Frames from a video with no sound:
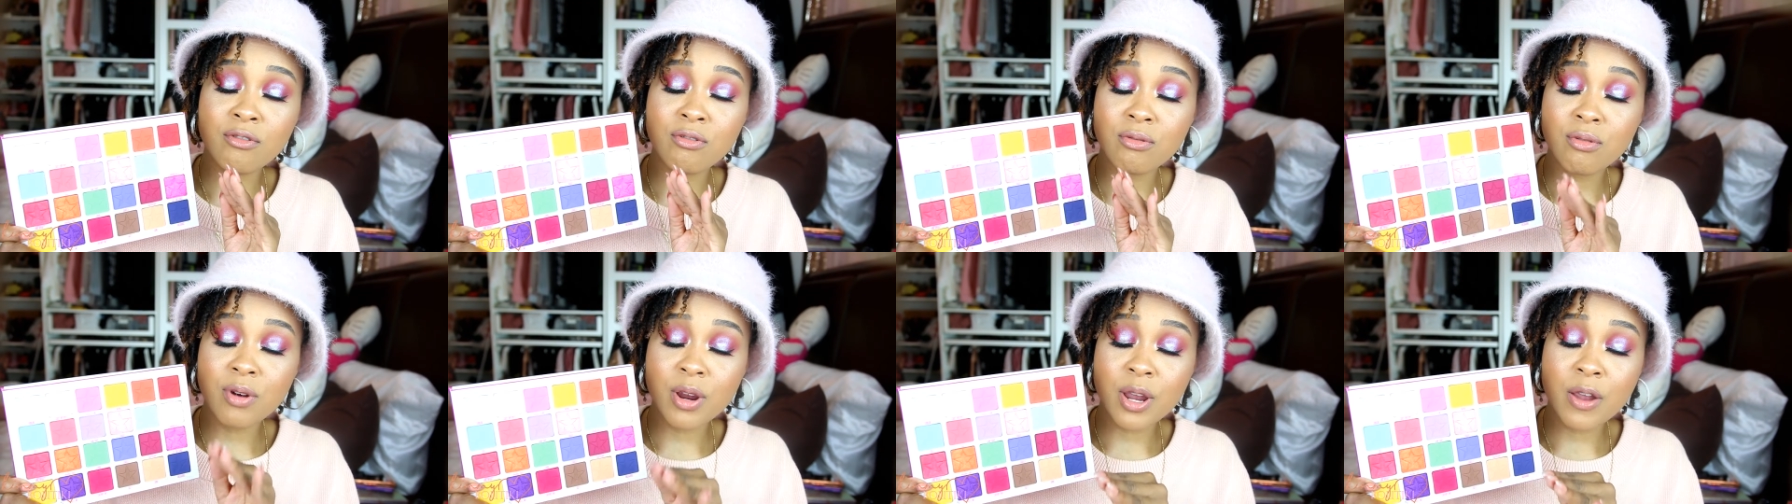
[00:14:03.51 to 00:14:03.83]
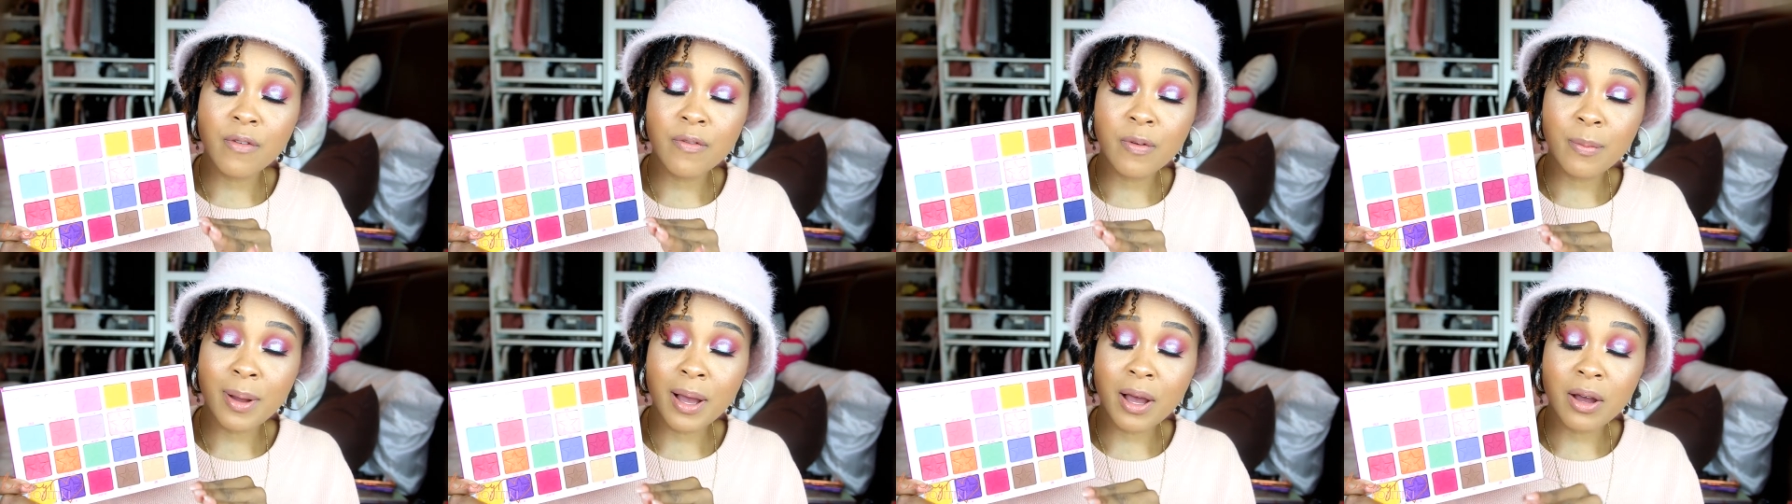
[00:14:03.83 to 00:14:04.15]
rave
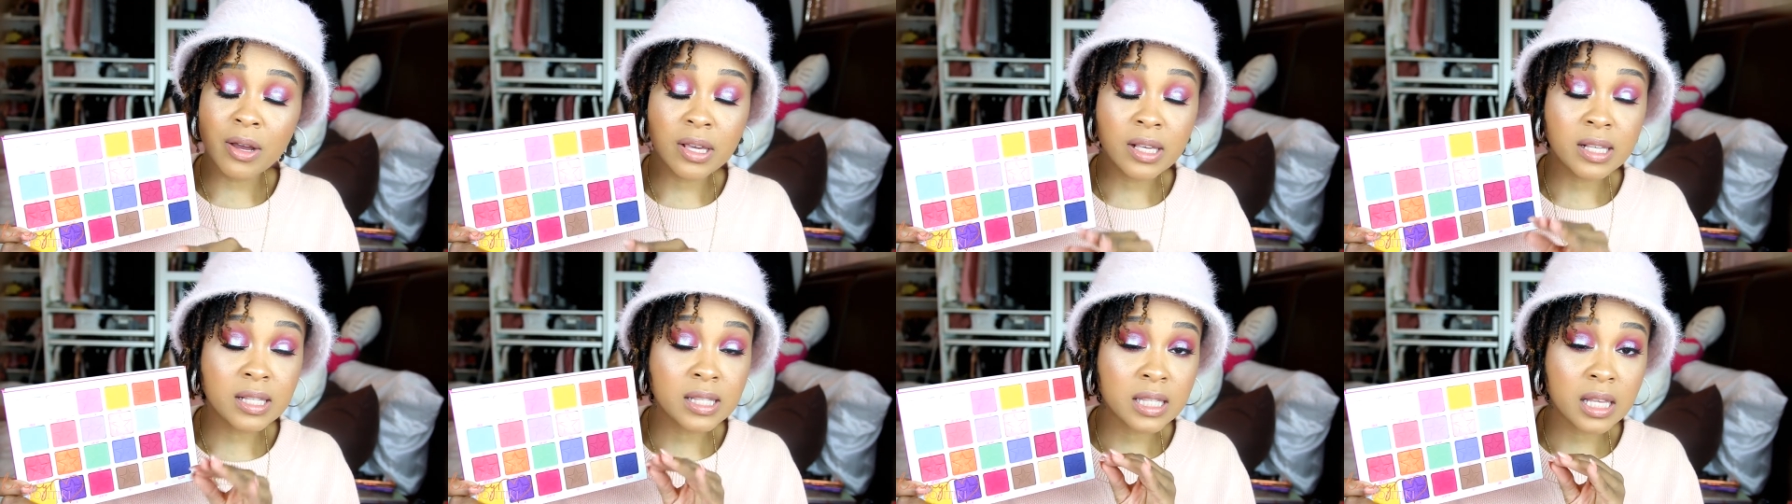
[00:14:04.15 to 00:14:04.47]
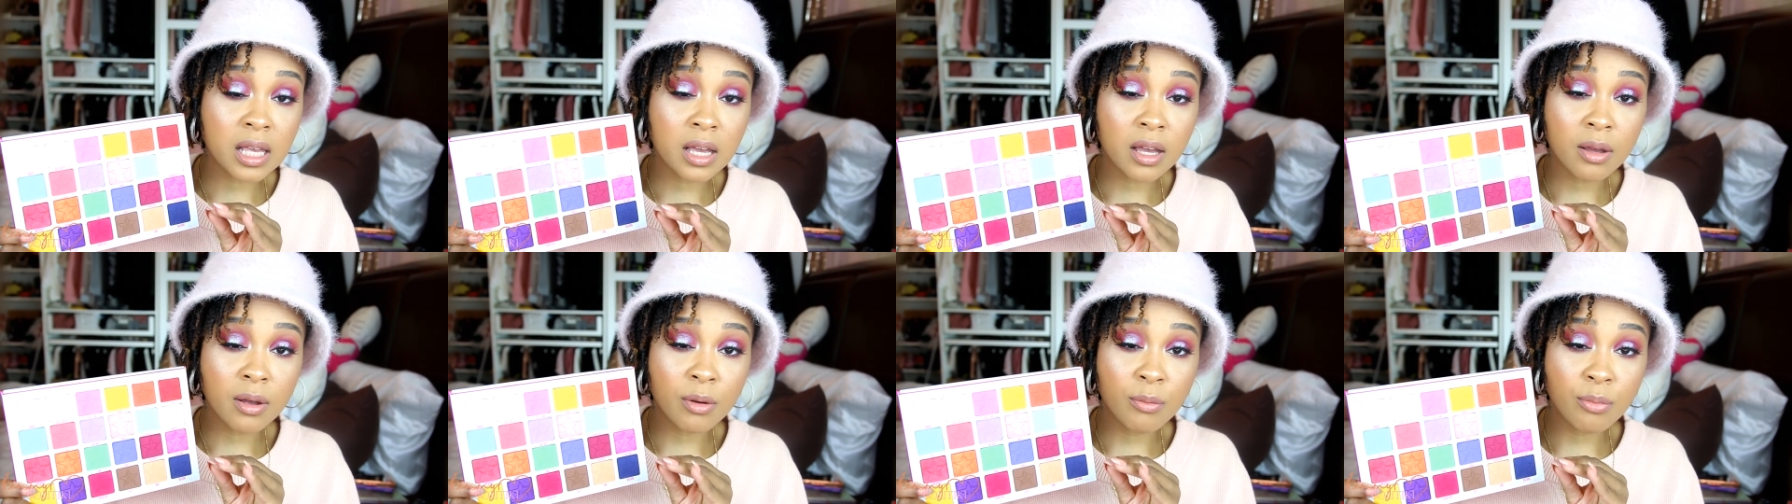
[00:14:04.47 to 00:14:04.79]
about his
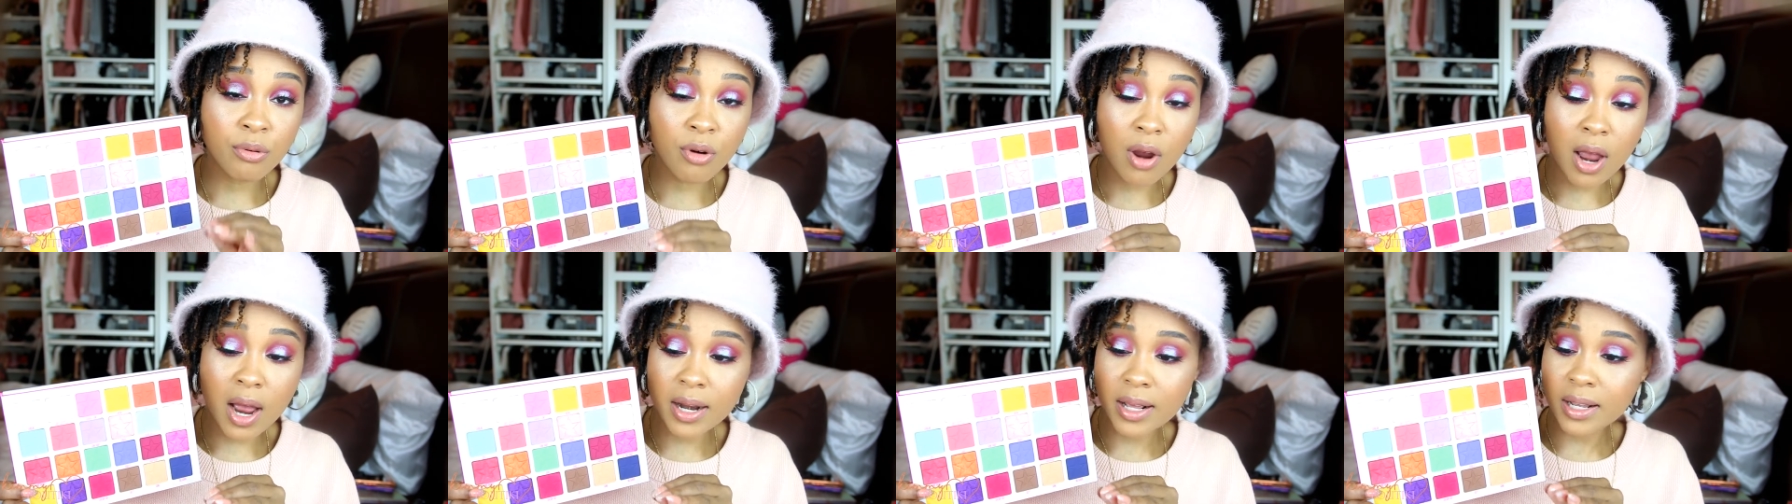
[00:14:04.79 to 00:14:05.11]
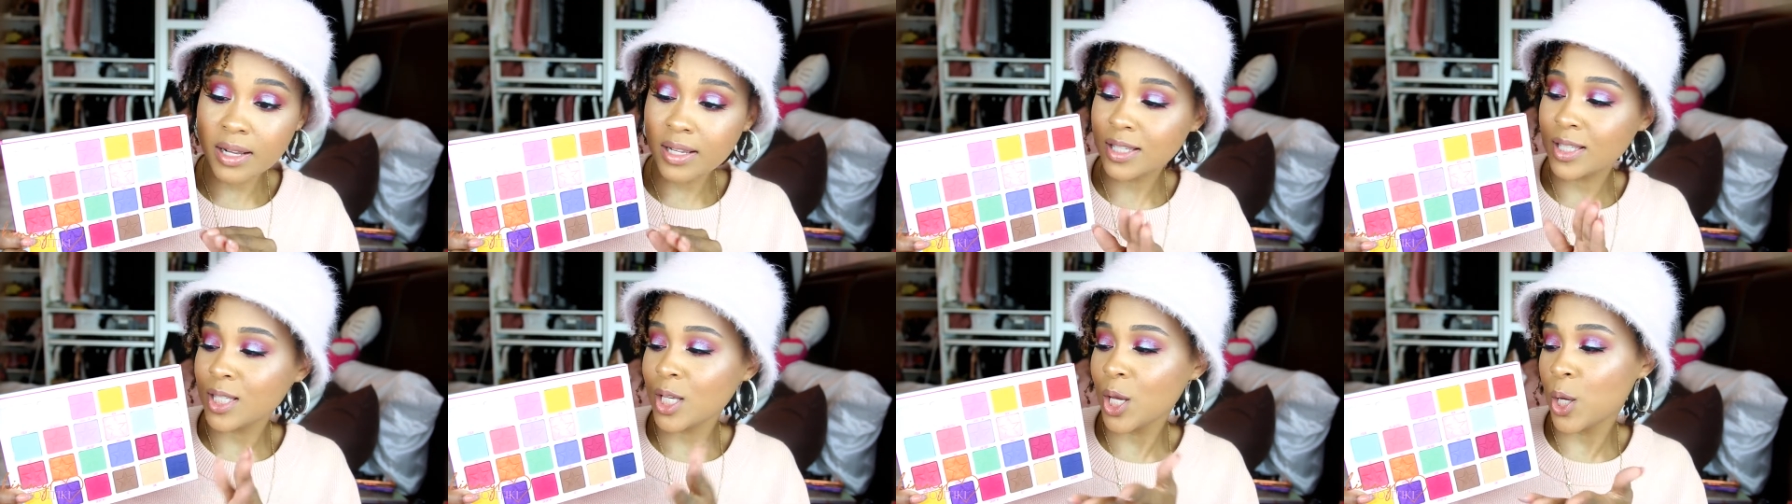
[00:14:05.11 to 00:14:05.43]

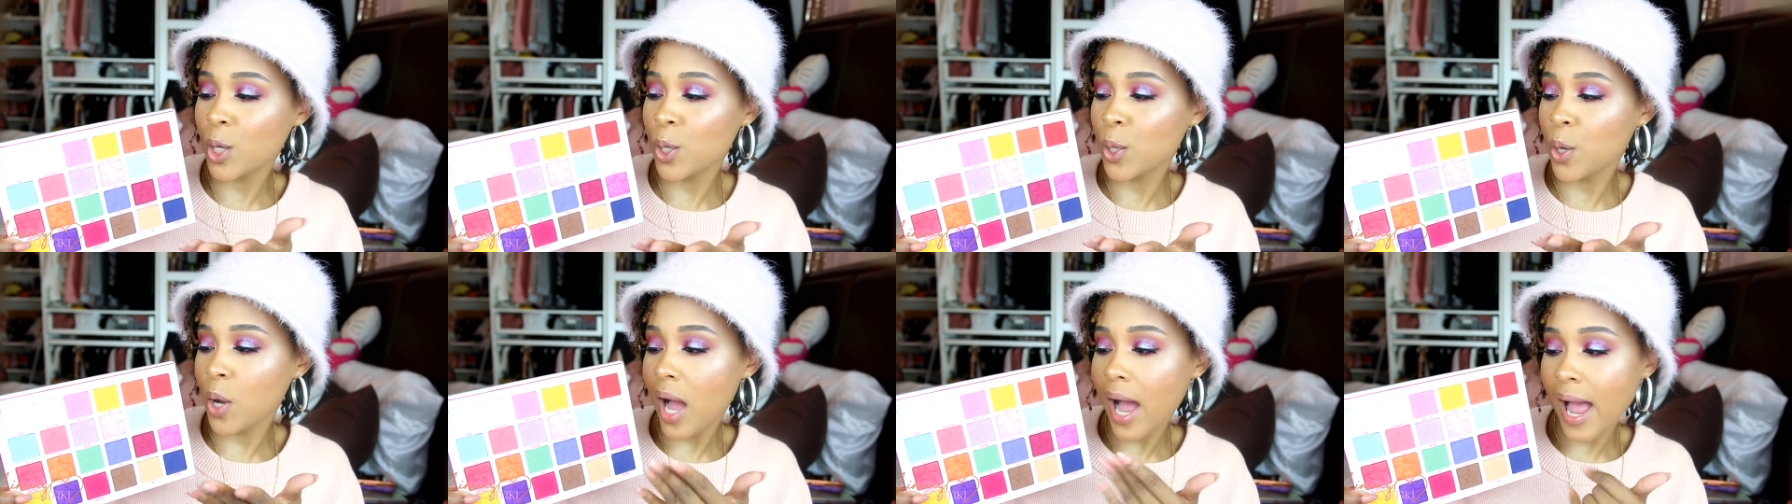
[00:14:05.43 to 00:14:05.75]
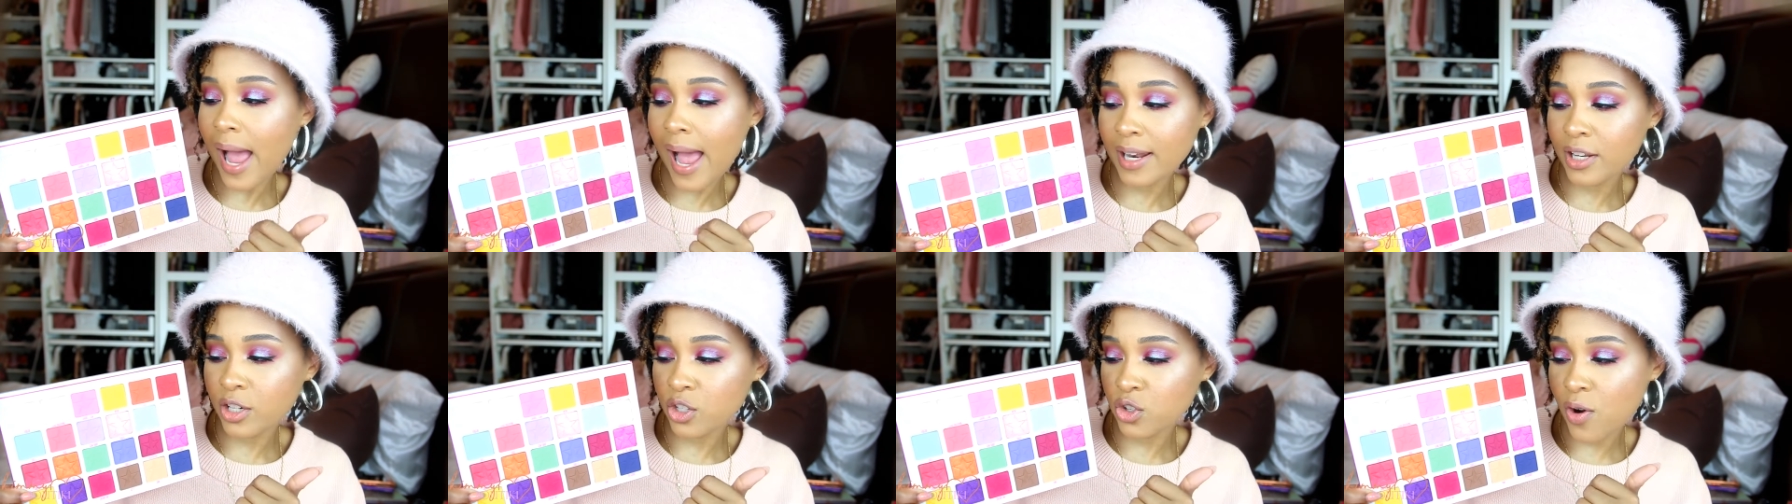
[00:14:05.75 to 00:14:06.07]
products, so I
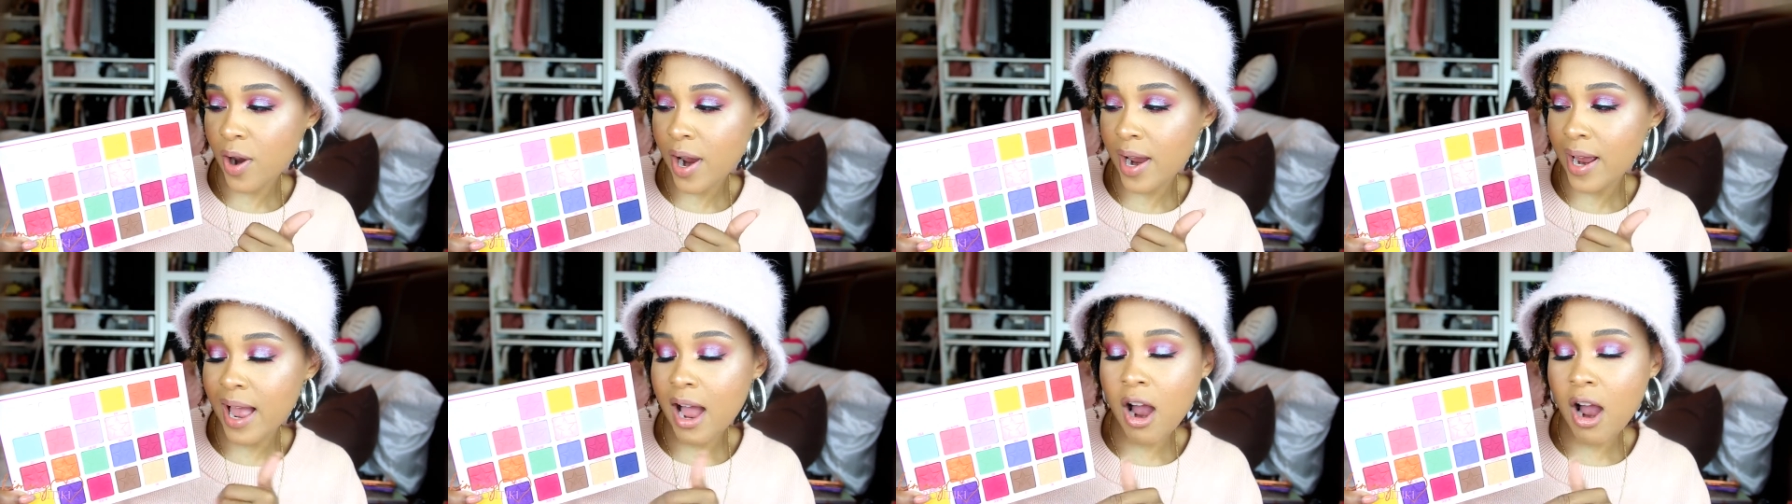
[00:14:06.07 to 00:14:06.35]
had to try it.